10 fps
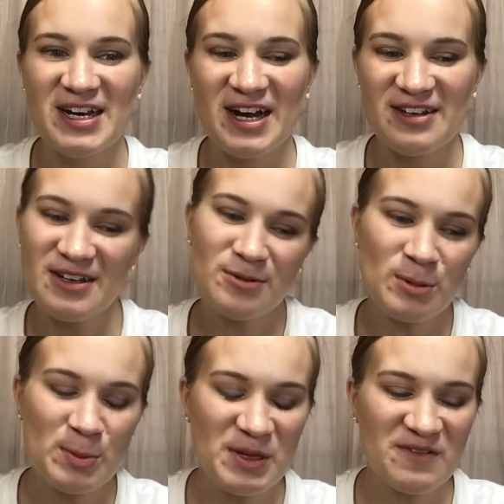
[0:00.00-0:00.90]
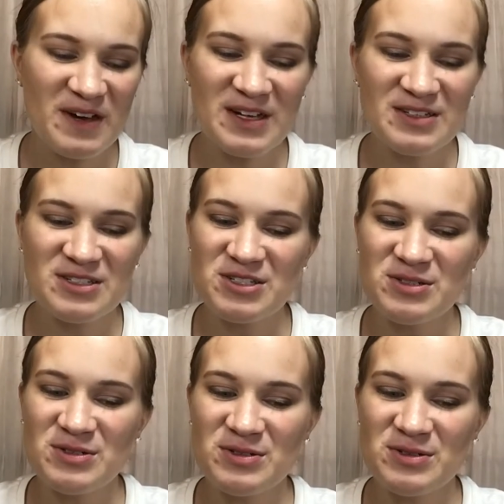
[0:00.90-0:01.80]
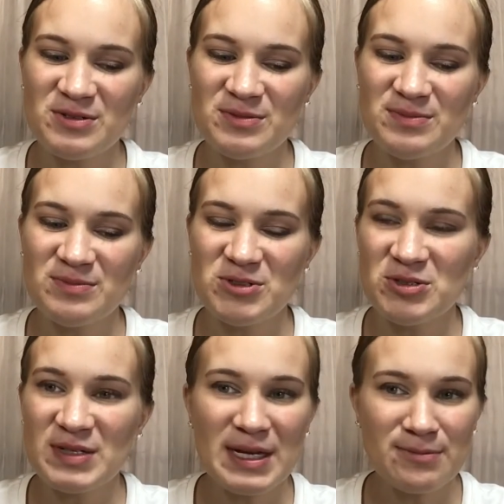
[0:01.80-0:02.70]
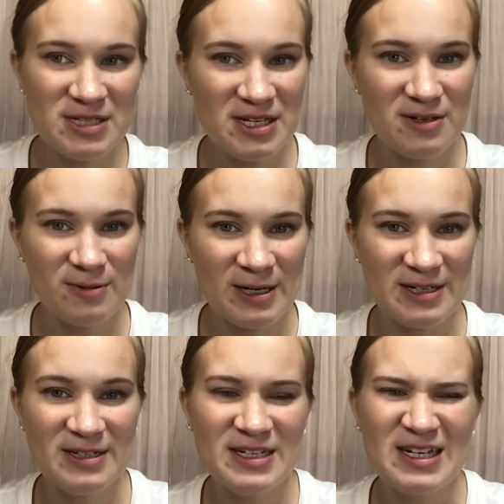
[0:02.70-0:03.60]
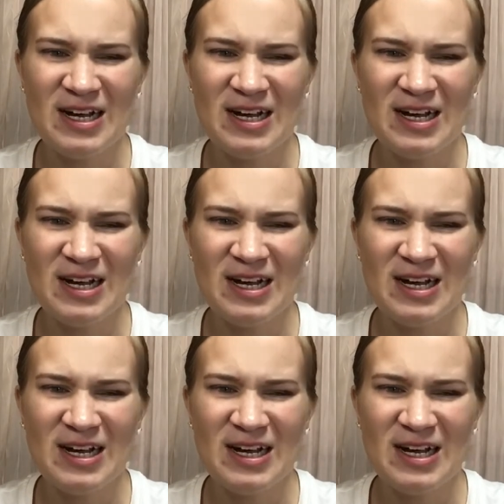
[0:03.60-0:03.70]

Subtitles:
I thought it would be fun to do an updated one.